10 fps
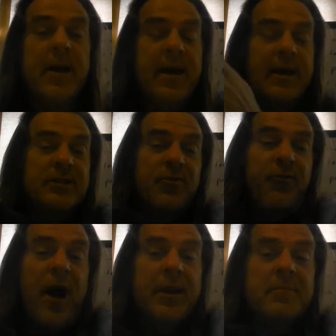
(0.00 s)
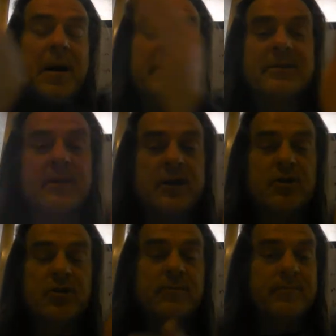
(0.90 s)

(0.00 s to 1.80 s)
it's final minus initial.